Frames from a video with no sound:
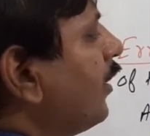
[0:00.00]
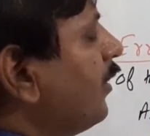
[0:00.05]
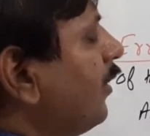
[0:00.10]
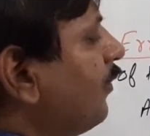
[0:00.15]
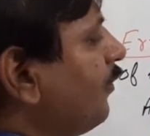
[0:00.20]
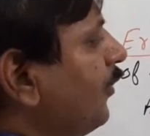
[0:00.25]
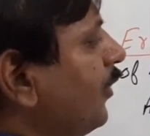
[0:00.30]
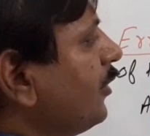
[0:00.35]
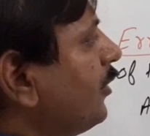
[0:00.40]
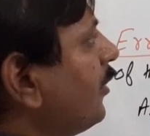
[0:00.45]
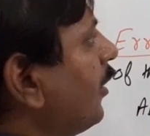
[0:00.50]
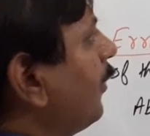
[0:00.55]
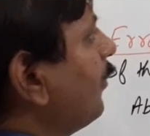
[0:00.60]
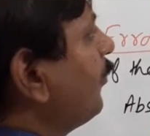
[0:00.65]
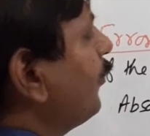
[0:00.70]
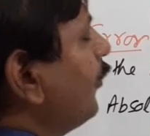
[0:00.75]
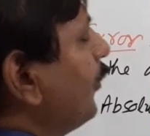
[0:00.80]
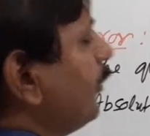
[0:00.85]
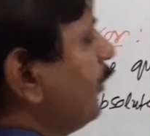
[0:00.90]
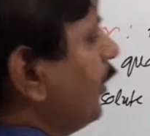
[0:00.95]
the first
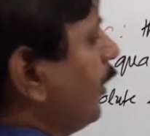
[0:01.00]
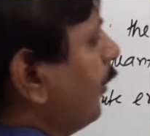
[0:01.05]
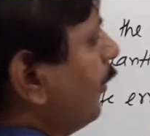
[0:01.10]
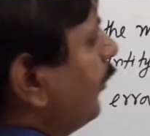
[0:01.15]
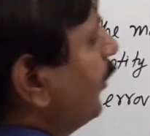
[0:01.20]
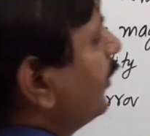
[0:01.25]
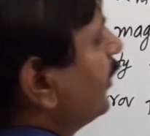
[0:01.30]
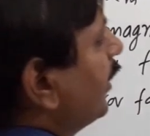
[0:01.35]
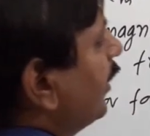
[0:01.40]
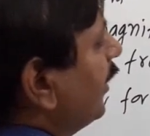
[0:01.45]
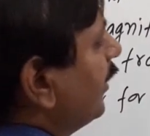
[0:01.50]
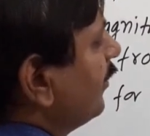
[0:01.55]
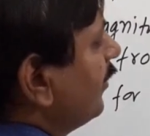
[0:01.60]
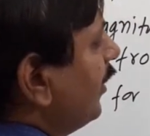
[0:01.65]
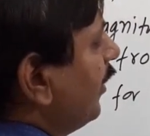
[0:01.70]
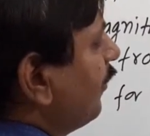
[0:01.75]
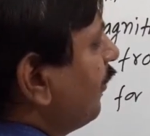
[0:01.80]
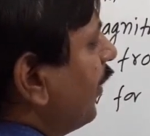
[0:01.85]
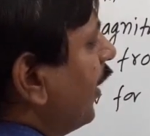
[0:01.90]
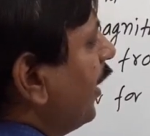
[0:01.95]
observation is
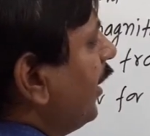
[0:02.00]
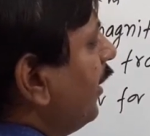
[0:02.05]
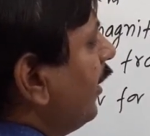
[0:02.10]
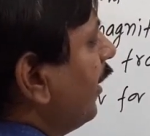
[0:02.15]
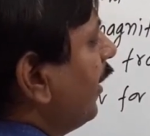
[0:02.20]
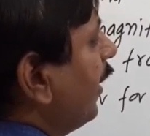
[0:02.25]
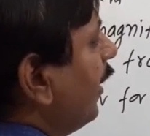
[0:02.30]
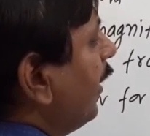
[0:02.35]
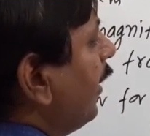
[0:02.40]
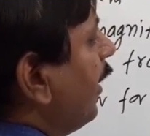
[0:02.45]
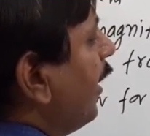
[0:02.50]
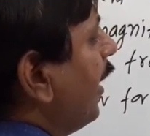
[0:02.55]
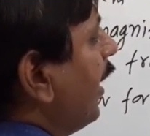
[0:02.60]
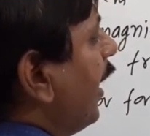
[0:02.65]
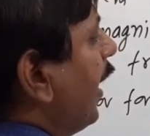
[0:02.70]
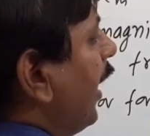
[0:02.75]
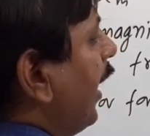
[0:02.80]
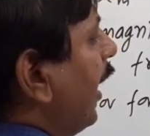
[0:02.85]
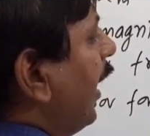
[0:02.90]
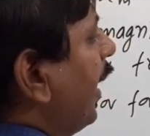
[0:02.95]
defined
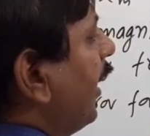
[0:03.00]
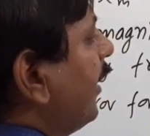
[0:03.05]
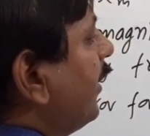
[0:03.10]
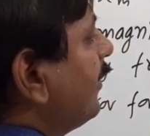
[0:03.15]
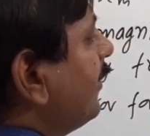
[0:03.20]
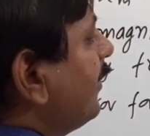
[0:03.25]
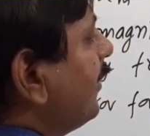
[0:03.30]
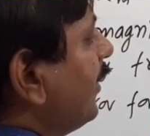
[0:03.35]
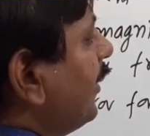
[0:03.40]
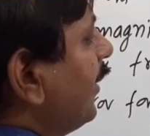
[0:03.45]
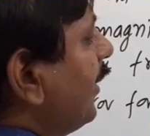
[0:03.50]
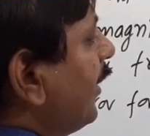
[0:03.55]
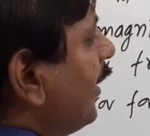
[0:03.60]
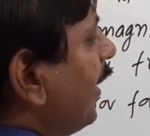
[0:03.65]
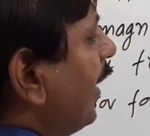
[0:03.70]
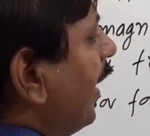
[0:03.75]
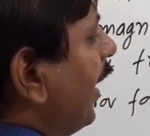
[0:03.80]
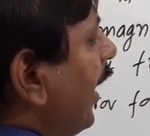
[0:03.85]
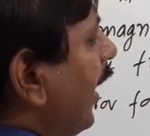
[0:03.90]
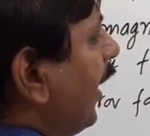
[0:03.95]
as
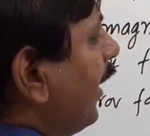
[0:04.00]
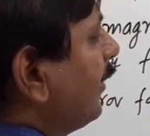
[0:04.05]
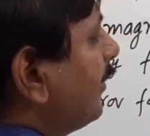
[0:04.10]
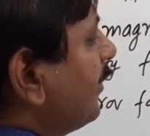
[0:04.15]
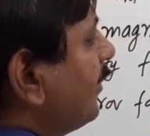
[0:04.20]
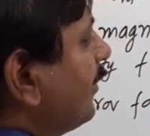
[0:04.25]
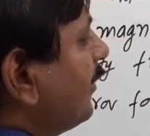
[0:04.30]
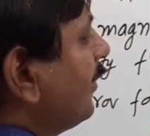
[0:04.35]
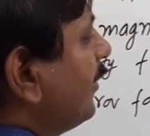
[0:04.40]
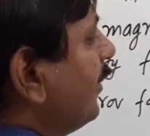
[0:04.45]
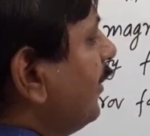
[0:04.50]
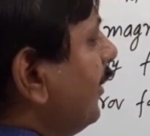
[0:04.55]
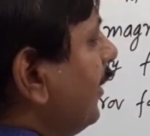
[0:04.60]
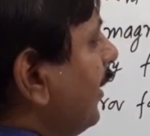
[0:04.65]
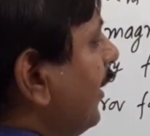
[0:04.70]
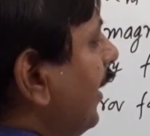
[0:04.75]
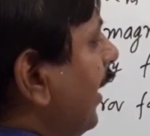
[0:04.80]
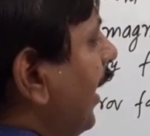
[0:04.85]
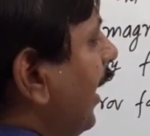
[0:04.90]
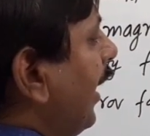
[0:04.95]
x
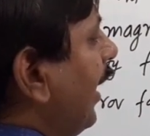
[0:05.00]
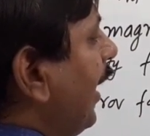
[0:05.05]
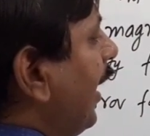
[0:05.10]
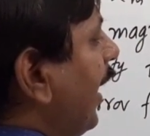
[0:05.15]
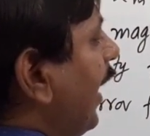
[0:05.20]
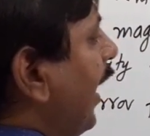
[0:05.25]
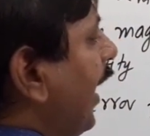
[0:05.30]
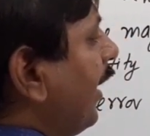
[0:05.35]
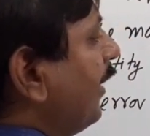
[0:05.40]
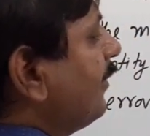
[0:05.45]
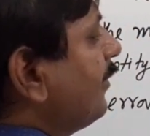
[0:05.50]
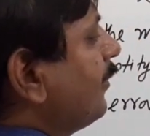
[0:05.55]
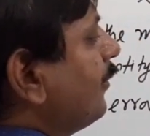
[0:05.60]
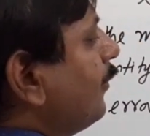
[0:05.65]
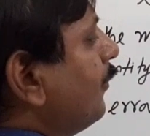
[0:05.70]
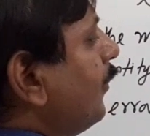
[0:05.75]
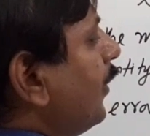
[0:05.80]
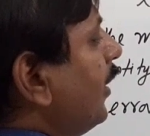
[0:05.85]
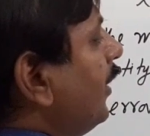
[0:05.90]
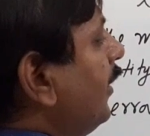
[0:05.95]
del
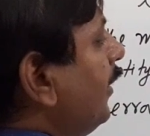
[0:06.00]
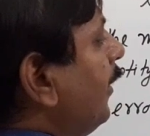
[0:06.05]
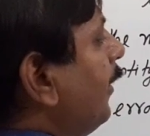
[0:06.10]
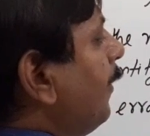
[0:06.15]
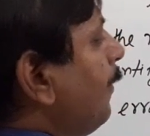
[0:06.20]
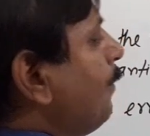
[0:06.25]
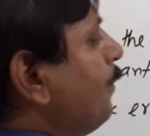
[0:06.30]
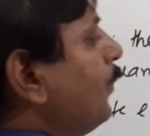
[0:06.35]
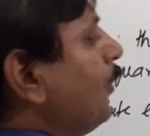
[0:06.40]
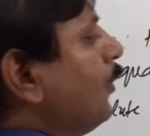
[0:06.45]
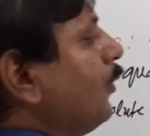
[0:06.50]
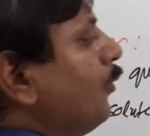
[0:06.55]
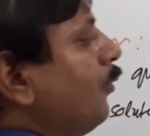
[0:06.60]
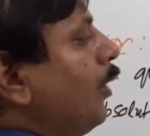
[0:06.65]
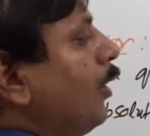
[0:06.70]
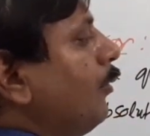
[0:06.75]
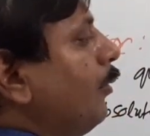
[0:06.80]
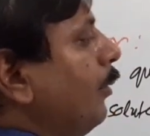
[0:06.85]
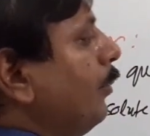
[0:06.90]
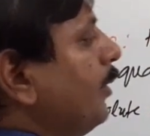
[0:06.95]
x1. So
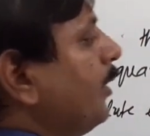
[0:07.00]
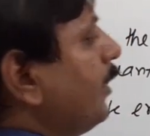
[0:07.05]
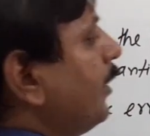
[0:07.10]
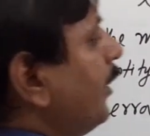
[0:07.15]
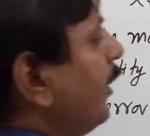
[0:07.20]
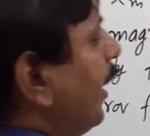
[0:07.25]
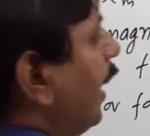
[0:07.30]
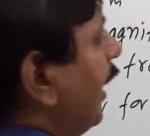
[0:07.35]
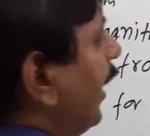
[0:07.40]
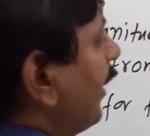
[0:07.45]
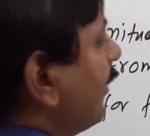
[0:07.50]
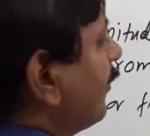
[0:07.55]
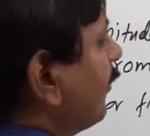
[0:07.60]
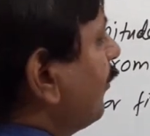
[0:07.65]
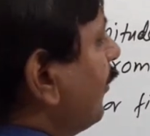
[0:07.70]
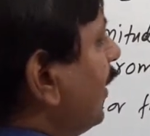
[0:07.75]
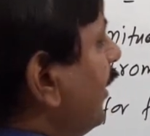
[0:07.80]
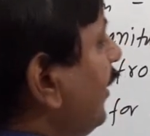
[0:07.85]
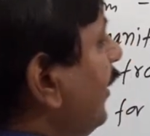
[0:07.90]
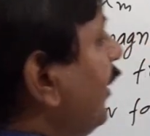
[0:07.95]
what will be the del
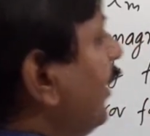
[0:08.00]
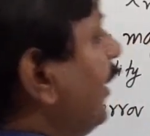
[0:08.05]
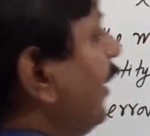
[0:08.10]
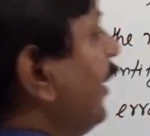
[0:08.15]
x1?